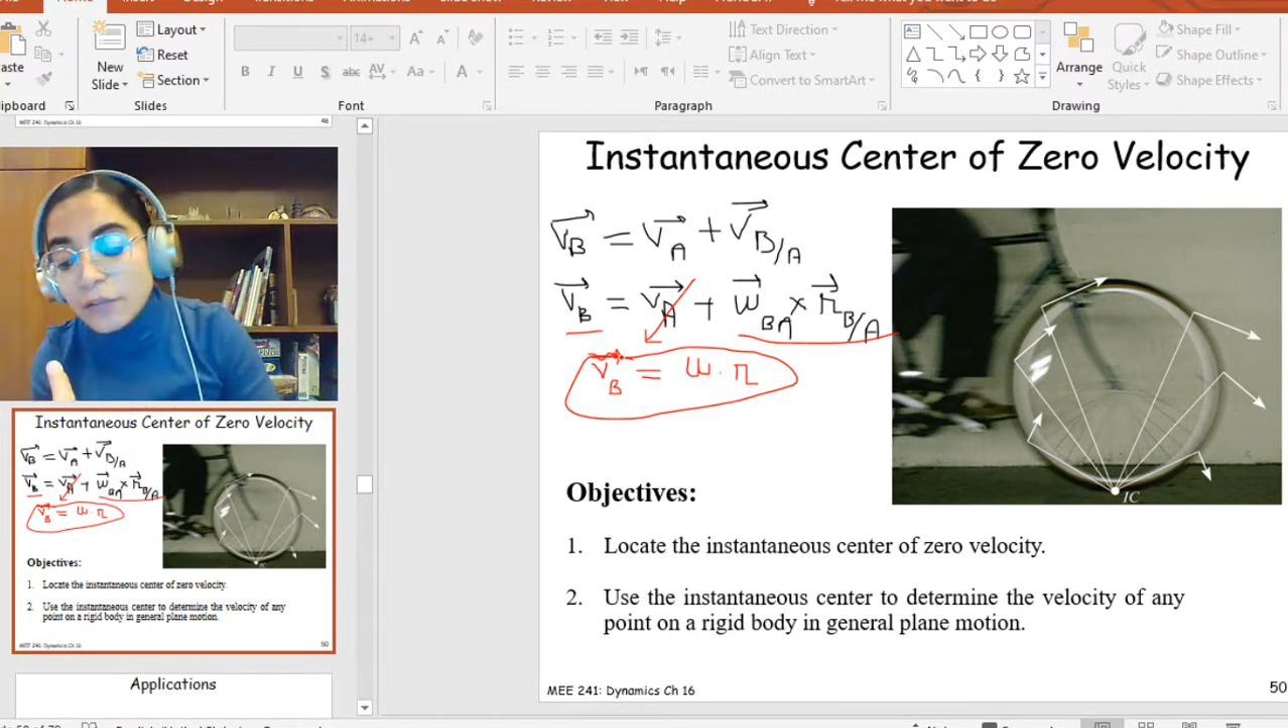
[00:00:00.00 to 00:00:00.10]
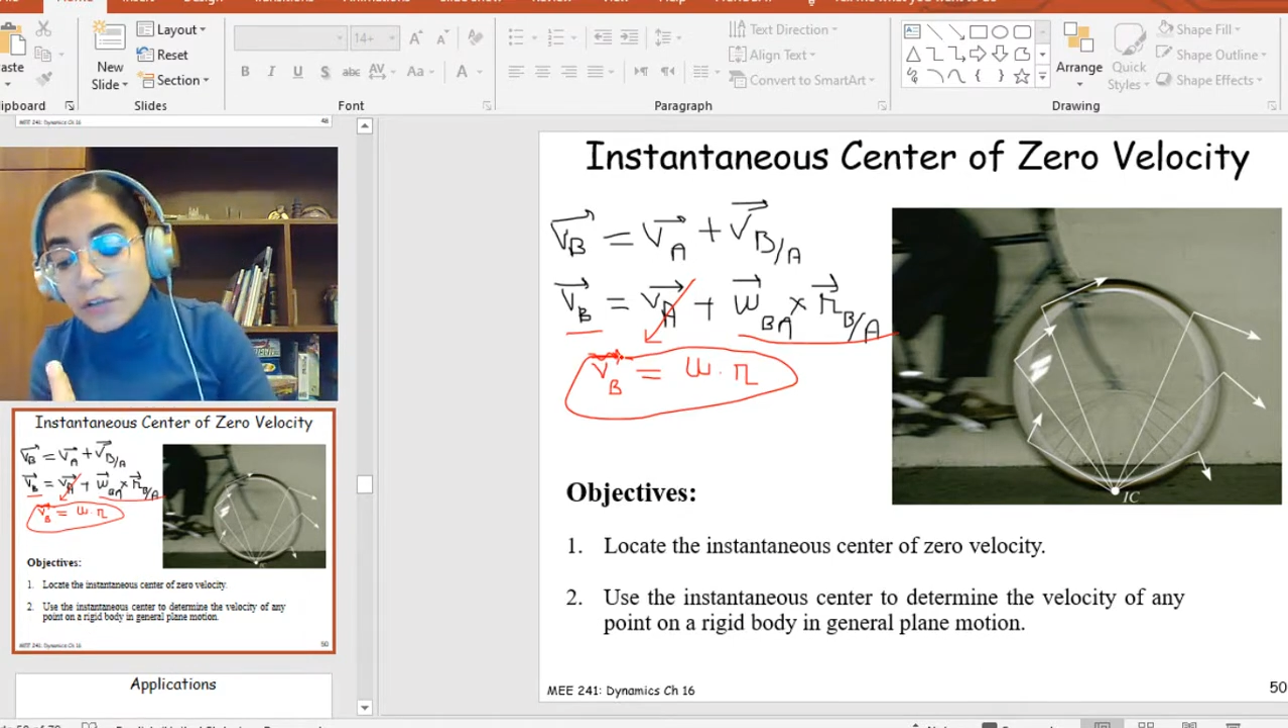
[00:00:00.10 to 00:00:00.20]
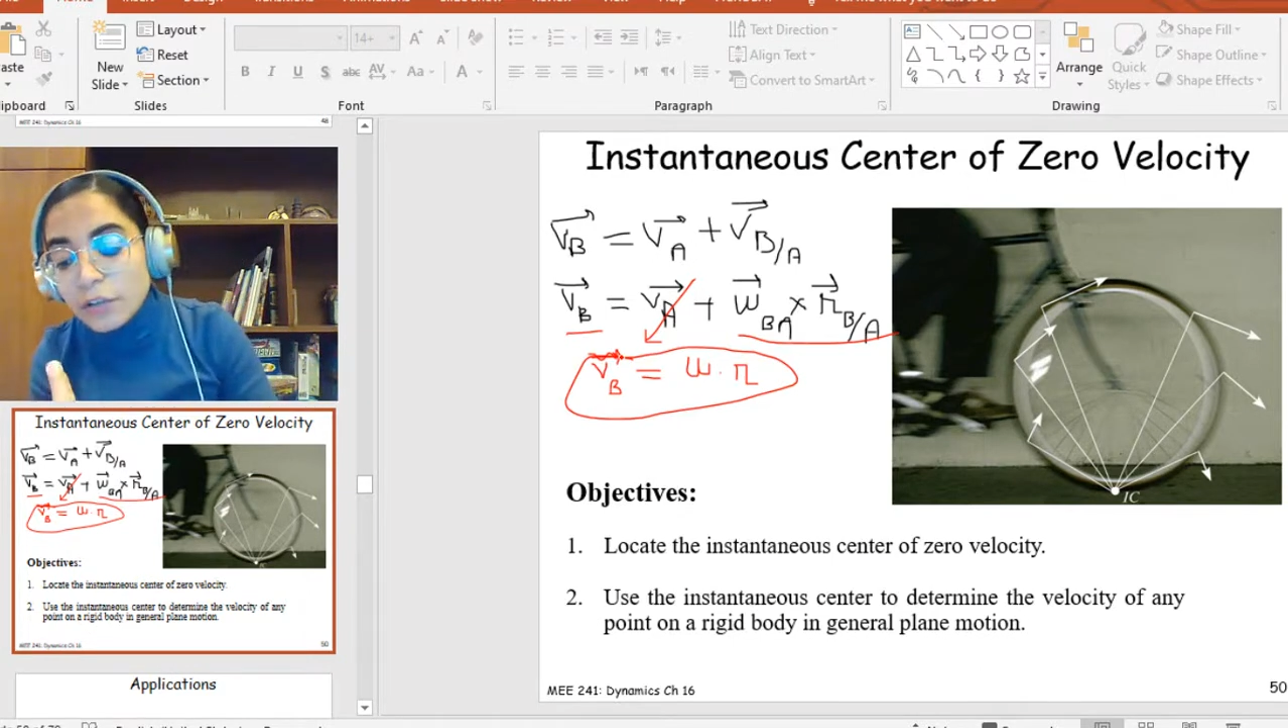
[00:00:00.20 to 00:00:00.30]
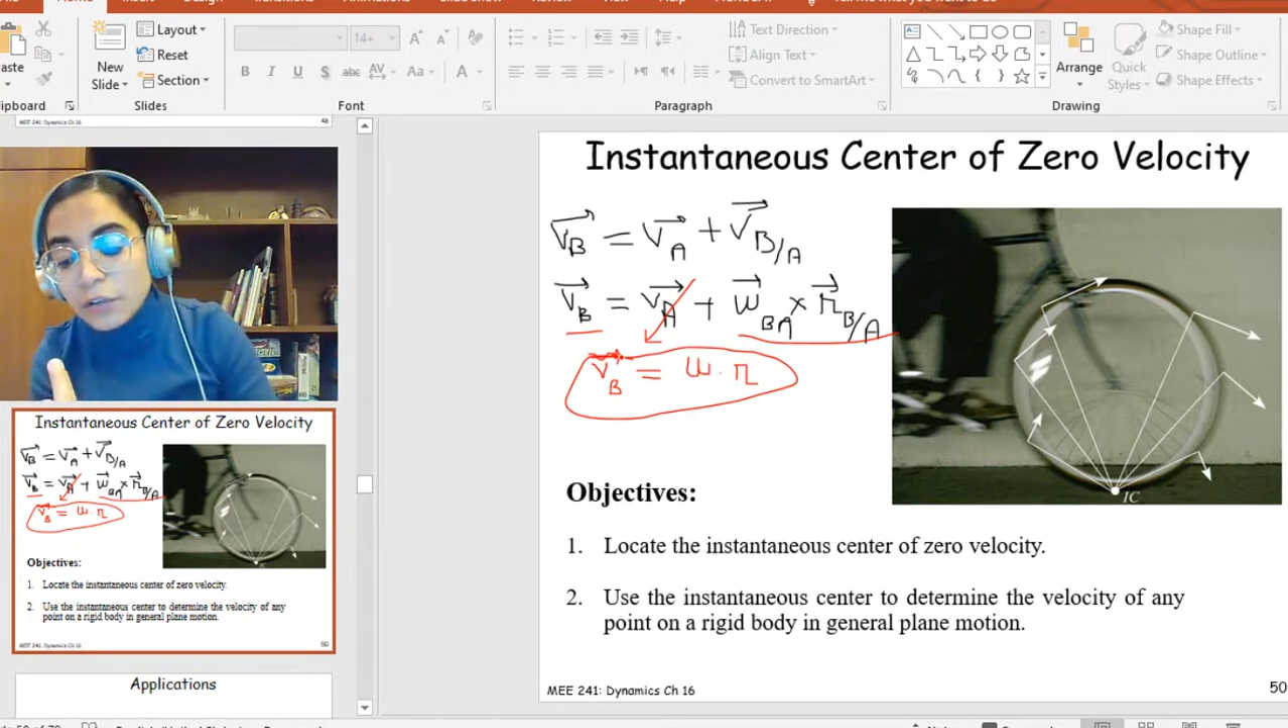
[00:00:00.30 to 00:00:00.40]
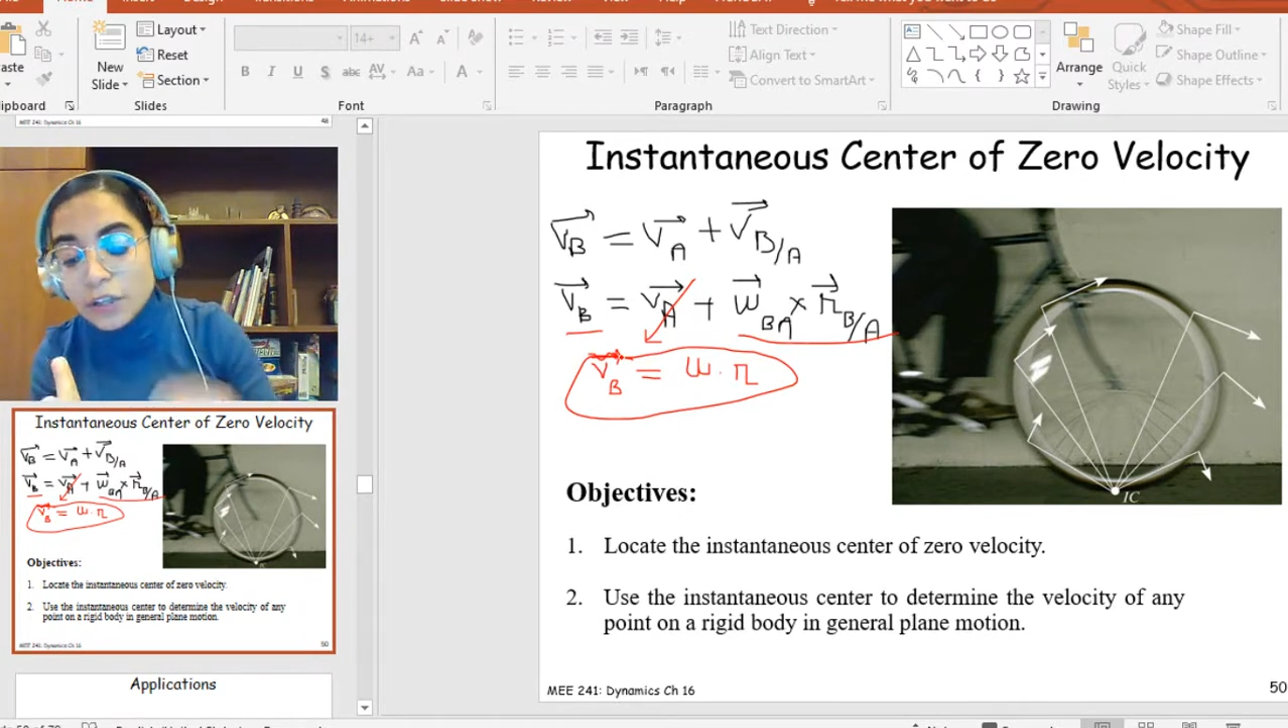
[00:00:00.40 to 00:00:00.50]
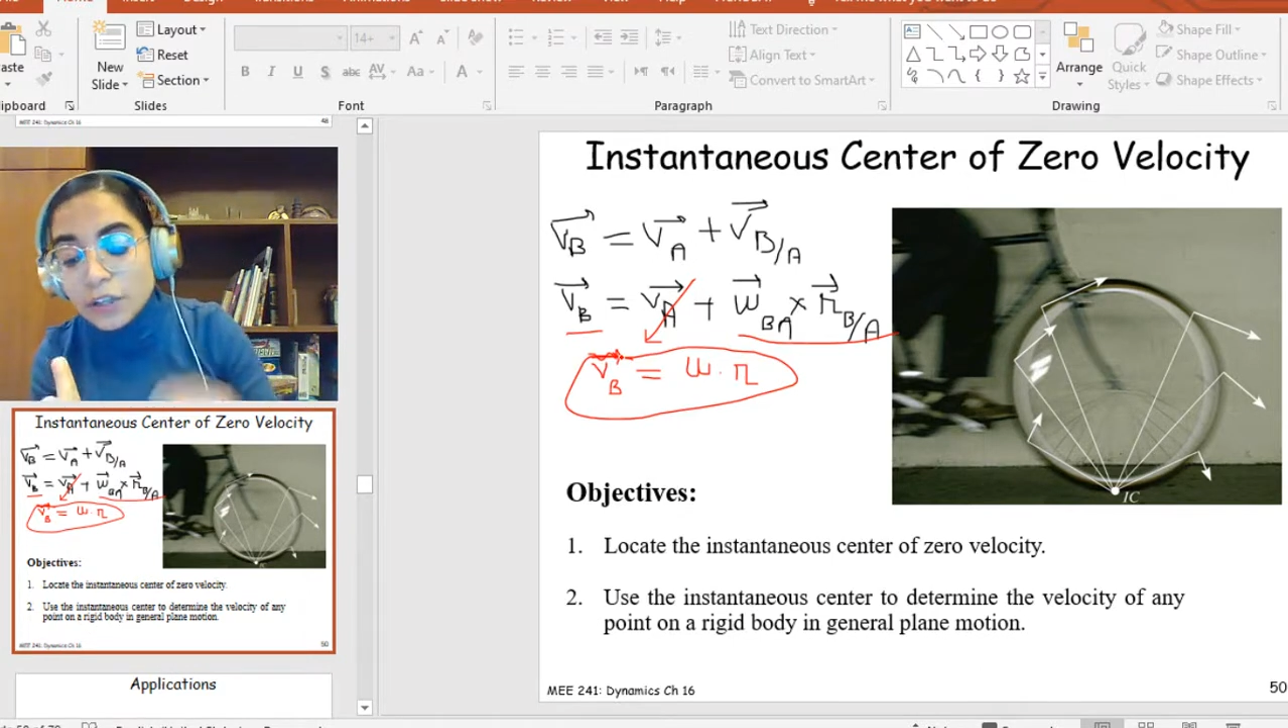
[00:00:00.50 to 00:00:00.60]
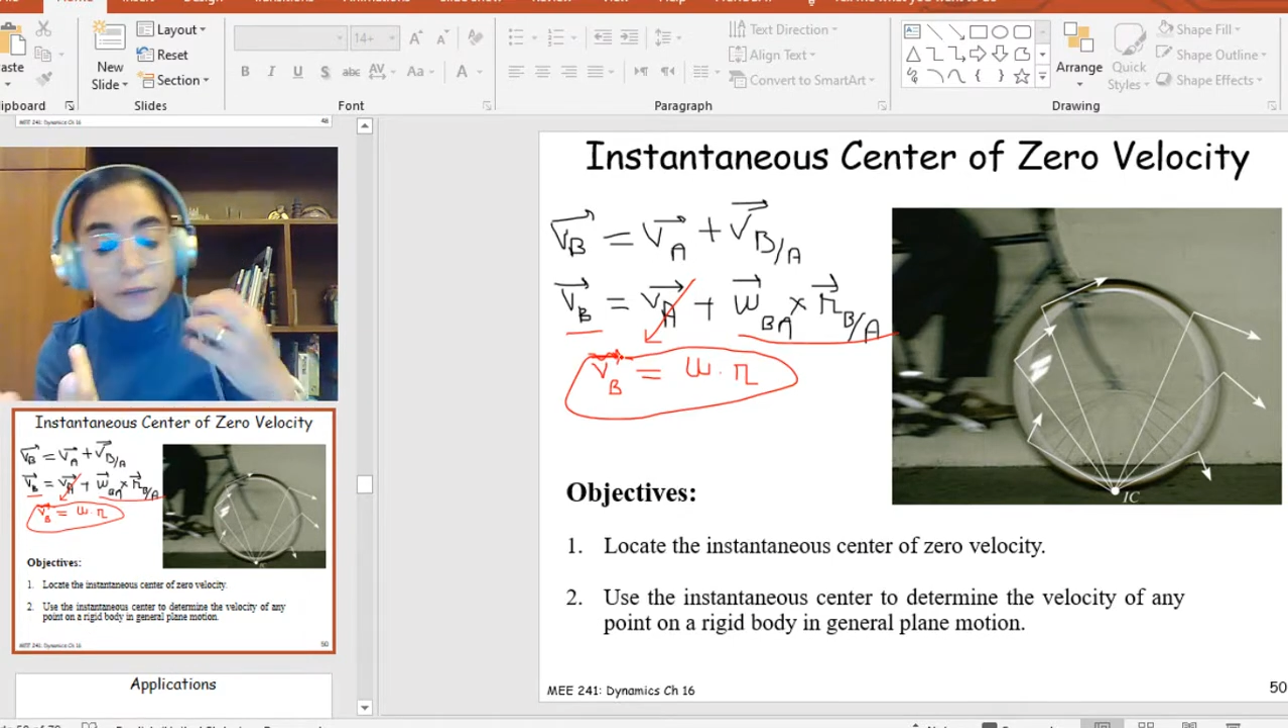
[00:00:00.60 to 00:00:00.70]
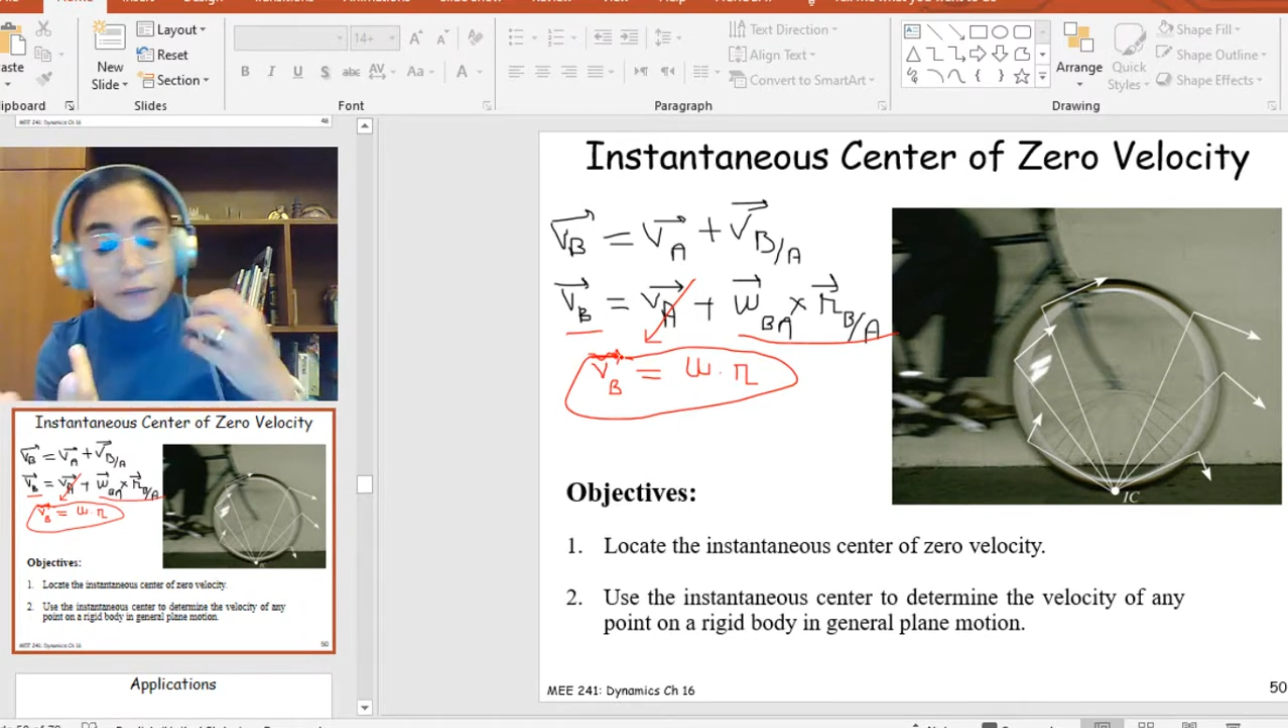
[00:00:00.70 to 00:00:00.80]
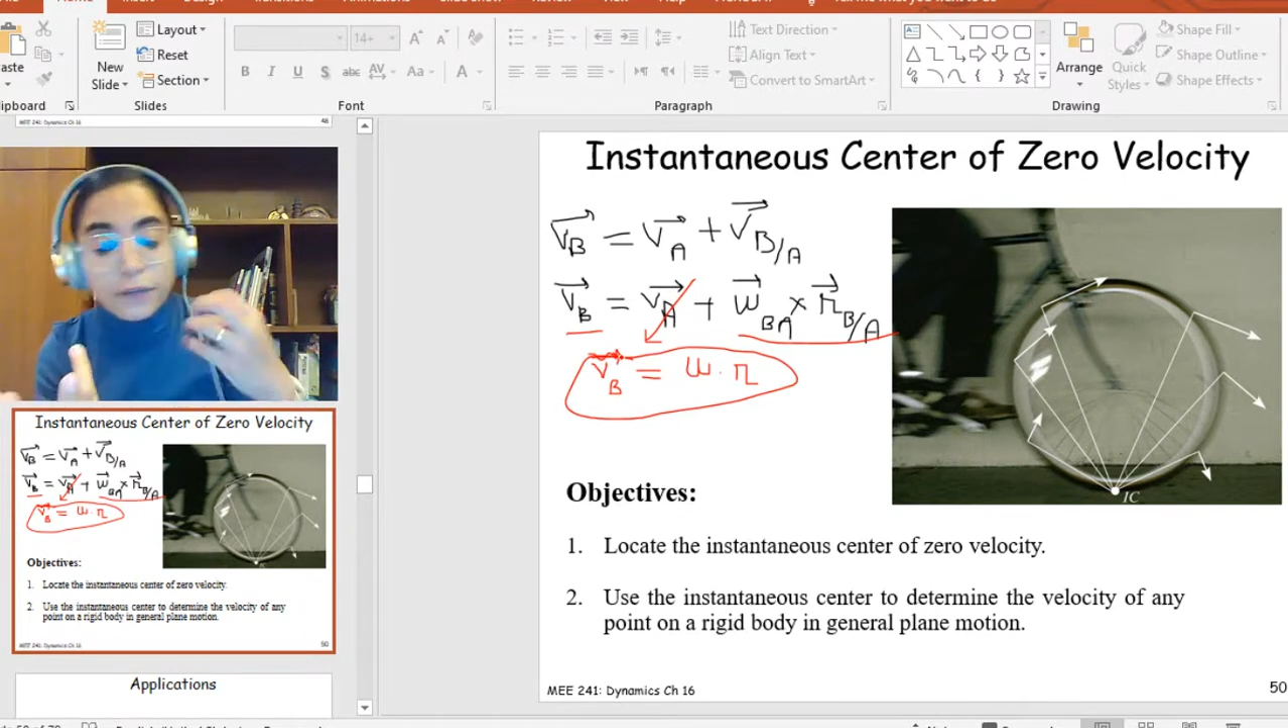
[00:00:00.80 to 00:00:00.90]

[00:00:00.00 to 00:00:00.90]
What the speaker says: of zero velocity